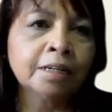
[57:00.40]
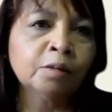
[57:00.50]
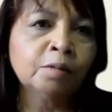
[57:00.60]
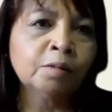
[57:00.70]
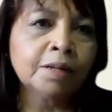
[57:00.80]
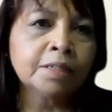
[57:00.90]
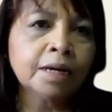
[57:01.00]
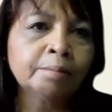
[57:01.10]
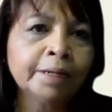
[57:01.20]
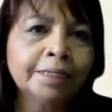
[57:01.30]

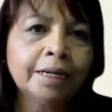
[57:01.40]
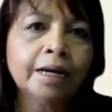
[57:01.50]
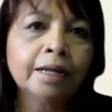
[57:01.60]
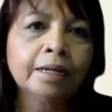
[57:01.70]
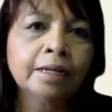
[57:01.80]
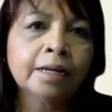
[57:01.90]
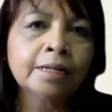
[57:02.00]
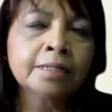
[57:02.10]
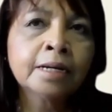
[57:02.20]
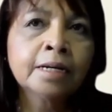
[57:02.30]
livestock management,
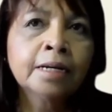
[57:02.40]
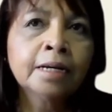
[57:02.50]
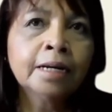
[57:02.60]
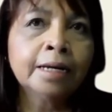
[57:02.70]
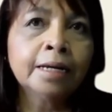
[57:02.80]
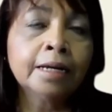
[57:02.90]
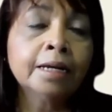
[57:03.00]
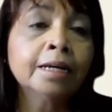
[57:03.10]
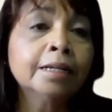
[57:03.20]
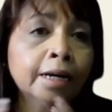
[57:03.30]

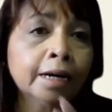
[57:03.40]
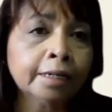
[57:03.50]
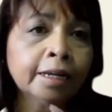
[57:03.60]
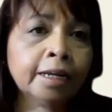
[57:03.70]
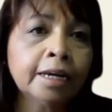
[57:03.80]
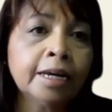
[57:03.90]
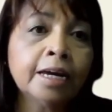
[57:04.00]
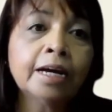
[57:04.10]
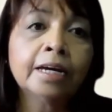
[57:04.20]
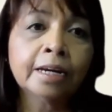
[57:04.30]
and
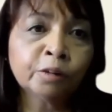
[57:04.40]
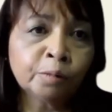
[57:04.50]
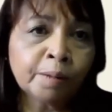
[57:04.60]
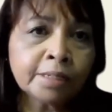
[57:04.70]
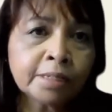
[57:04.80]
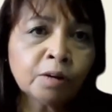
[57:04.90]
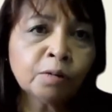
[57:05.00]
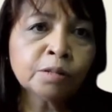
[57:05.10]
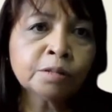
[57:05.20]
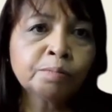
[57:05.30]
and to have
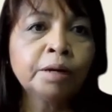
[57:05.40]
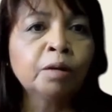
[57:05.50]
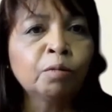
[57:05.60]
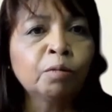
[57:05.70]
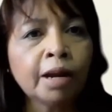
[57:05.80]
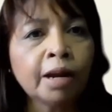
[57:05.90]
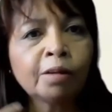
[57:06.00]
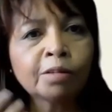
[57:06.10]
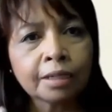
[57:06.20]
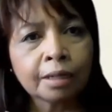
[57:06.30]
um,
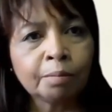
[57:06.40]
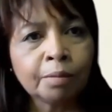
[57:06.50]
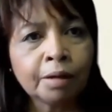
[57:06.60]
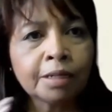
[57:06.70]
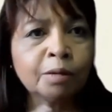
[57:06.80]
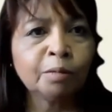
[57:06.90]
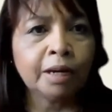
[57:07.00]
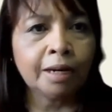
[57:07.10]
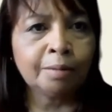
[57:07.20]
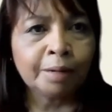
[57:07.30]

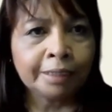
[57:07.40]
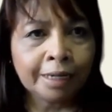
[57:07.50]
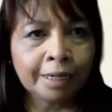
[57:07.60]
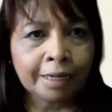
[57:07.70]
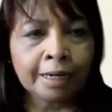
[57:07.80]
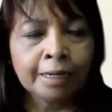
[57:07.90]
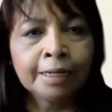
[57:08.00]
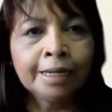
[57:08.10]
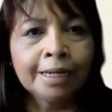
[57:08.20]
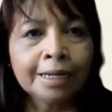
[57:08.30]
value chain of
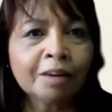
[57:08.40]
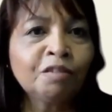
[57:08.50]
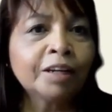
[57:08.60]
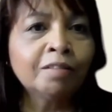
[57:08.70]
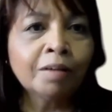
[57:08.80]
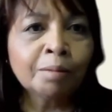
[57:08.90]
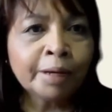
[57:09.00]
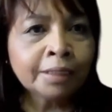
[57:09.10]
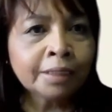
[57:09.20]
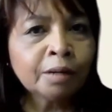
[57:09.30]
livestock
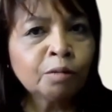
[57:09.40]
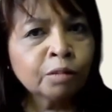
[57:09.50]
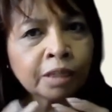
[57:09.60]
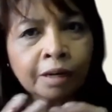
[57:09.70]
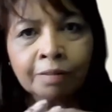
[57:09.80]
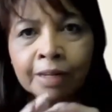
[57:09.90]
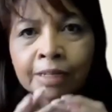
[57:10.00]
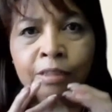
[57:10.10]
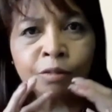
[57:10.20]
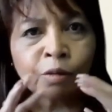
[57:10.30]
that, of
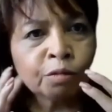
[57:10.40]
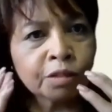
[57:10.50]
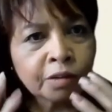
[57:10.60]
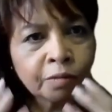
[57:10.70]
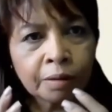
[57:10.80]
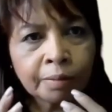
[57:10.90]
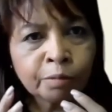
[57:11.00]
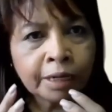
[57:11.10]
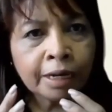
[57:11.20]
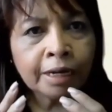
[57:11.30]
course,
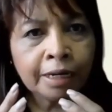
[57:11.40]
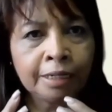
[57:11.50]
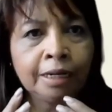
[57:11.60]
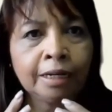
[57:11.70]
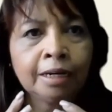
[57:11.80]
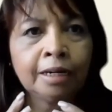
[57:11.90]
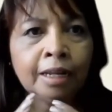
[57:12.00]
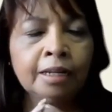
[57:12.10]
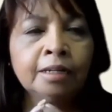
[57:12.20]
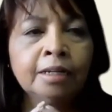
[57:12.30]
um, can help
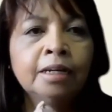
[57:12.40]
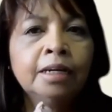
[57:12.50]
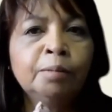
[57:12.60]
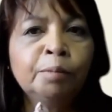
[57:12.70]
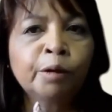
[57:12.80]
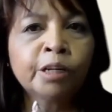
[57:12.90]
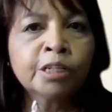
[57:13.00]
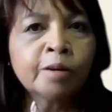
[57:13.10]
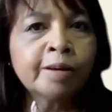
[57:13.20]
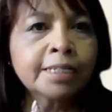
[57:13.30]
us with food
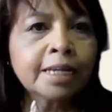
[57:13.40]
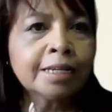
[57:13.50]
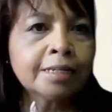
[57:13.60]
security.